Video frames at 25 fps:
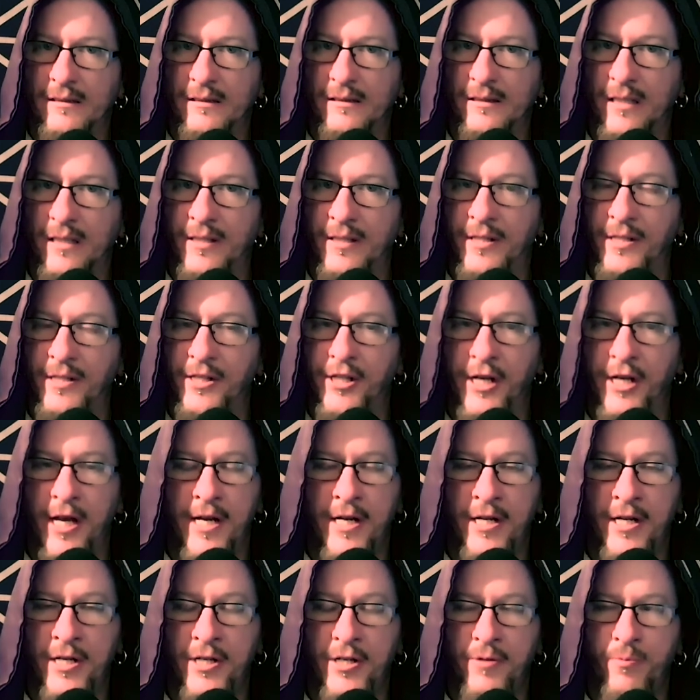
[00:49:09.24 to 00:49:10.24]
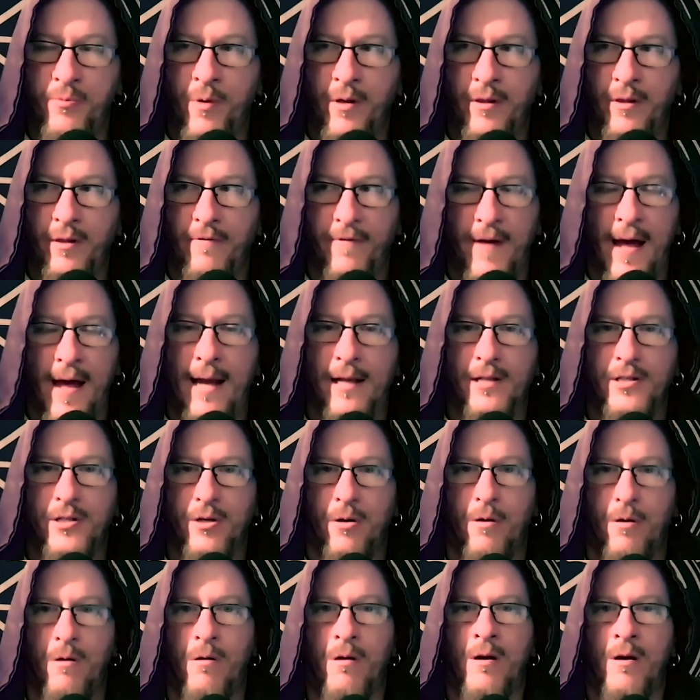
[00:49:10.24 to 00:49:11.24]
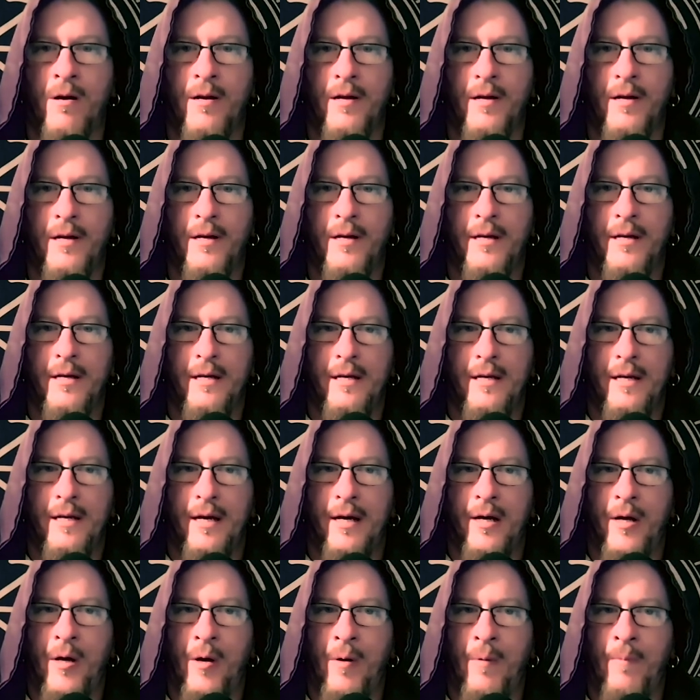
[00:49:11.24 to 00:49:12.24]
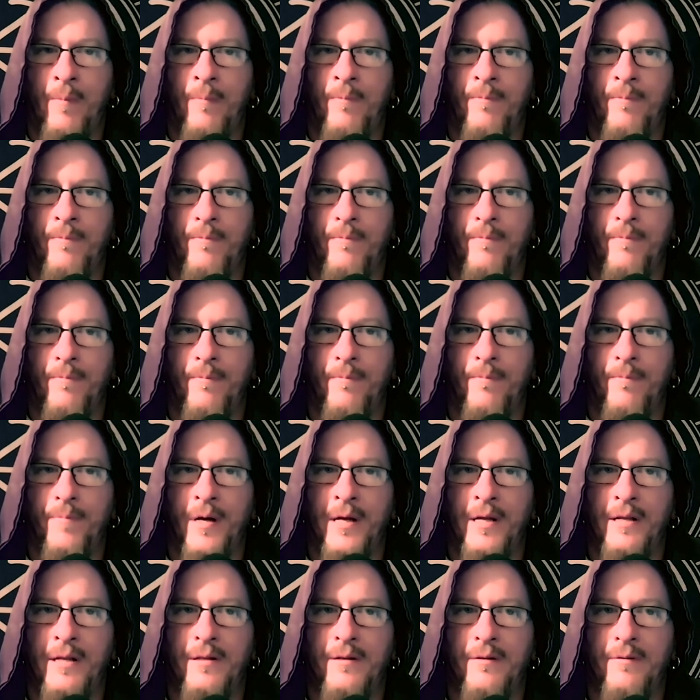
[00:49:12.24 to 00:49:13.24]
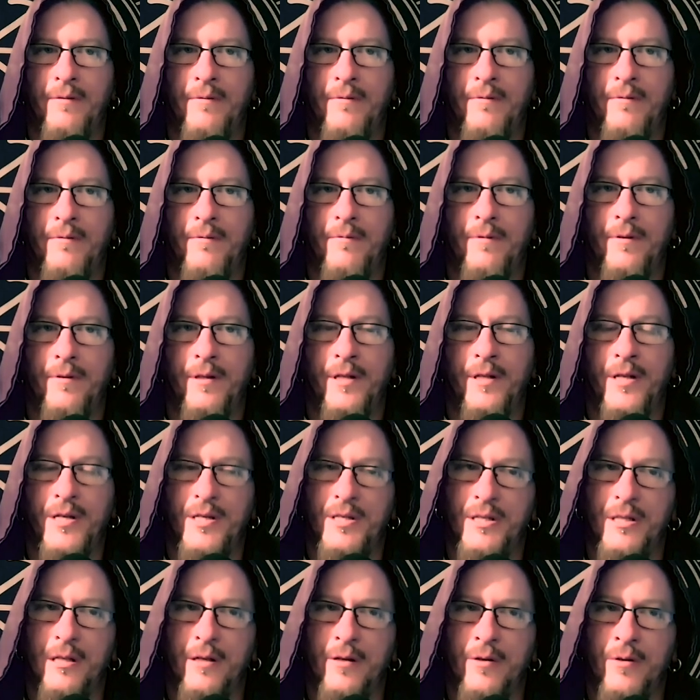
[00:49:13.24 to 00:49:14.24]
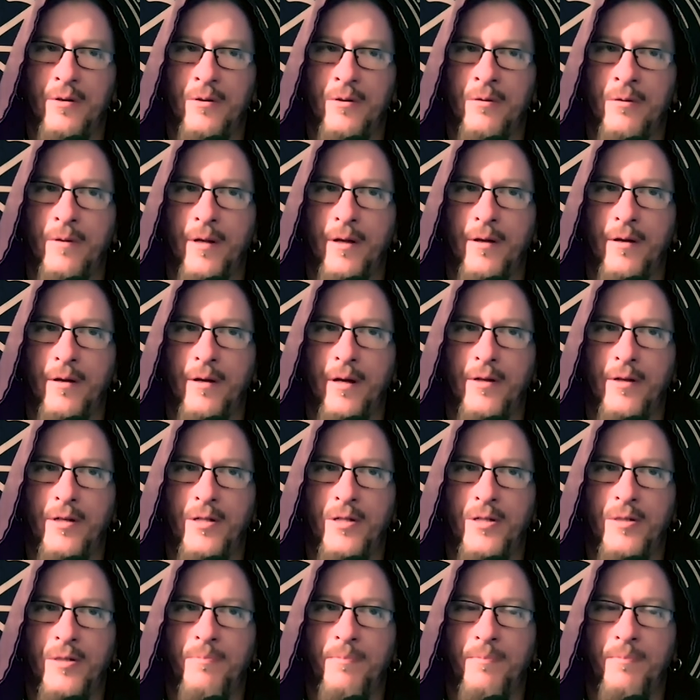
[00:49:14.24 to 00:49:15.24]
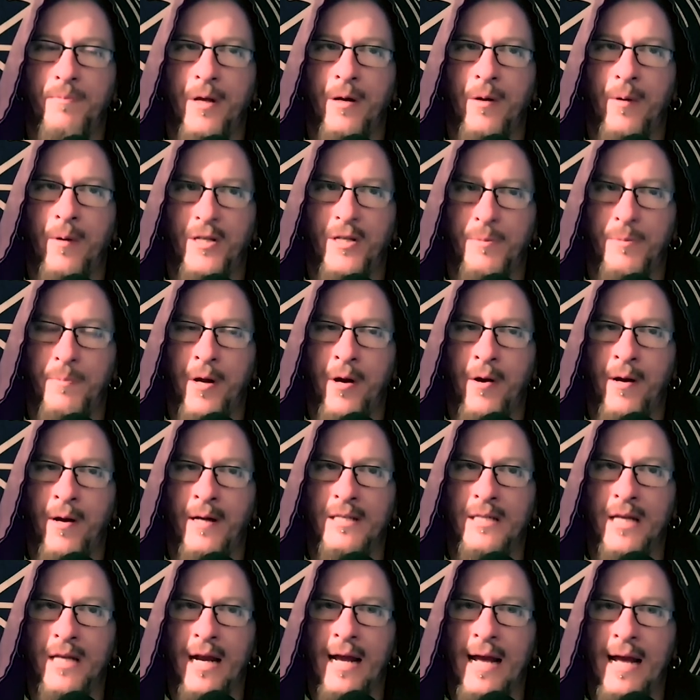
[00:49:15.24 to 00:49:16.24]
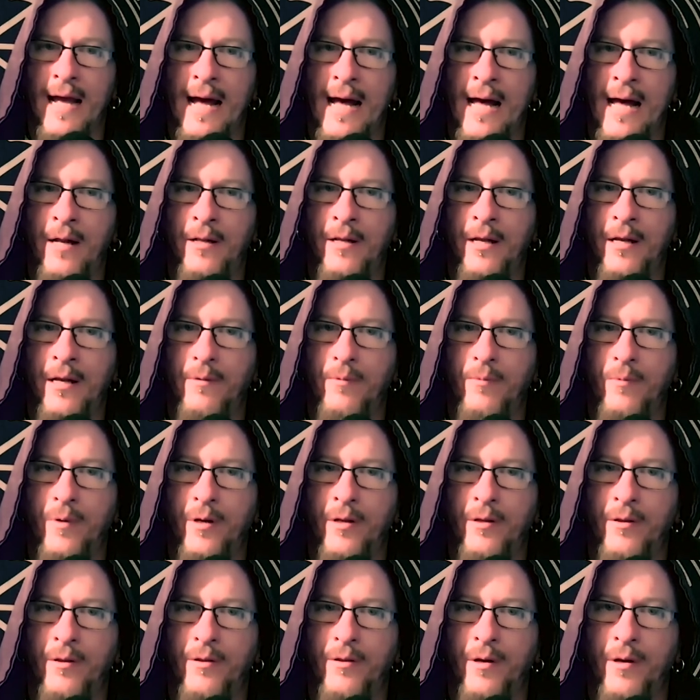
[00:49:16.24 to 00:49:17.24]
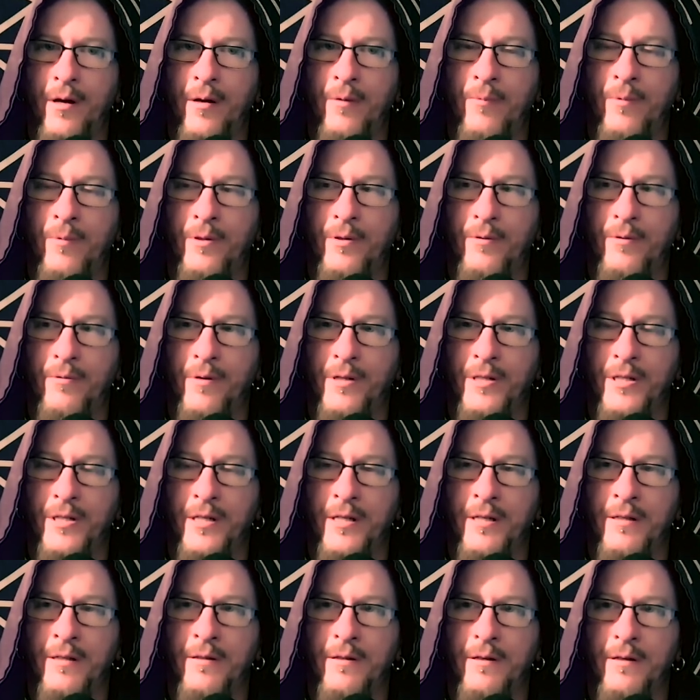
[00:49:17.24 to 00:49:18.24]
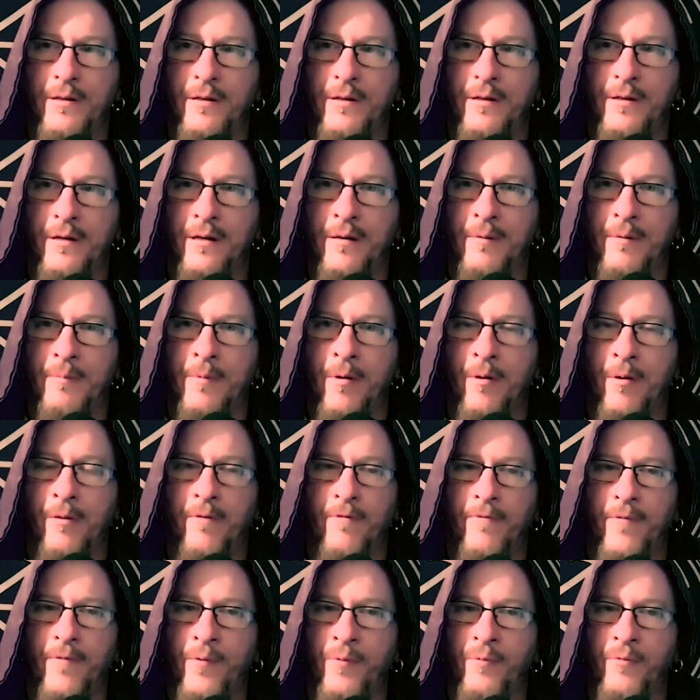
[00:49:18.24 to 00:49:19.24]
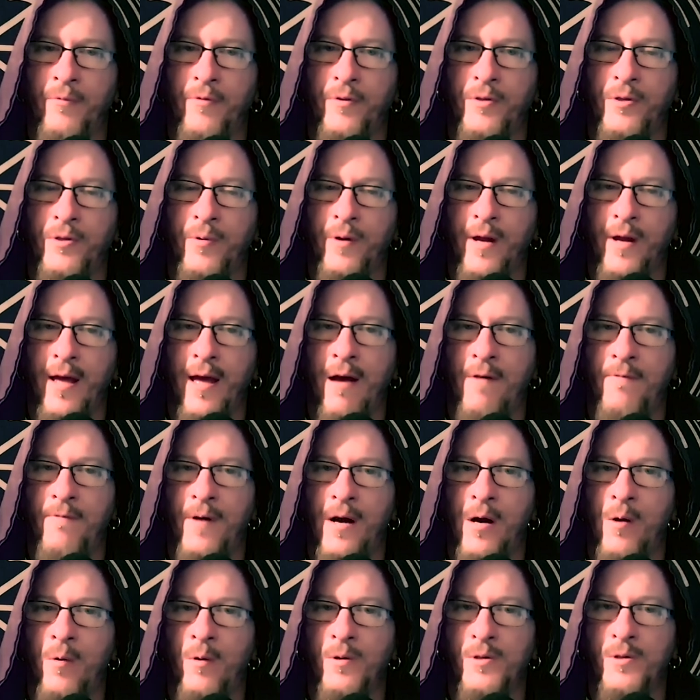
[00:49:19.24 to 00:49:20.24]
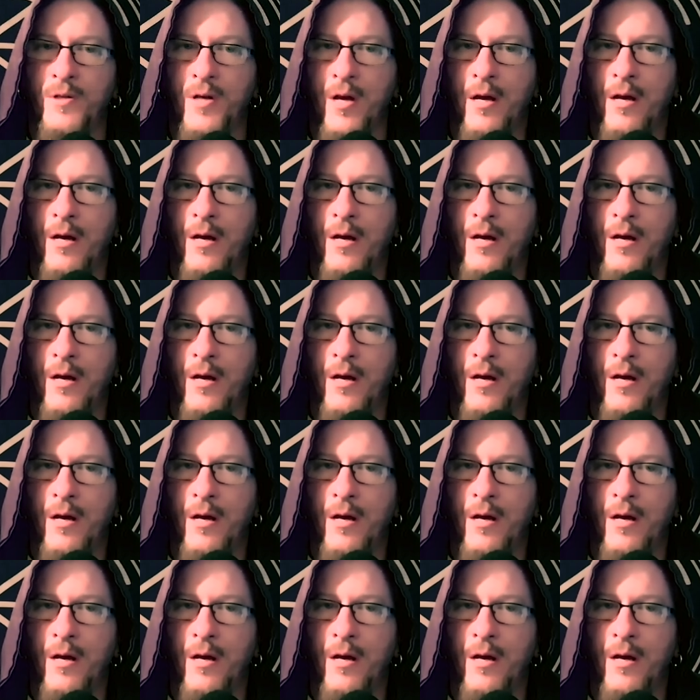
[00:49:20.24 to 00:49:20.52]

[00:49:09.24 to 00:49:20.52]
doesn't change what the facts are, um, but this little ex, you know experience that I had with uh, with Chrissy um, on the phone for two and a half hours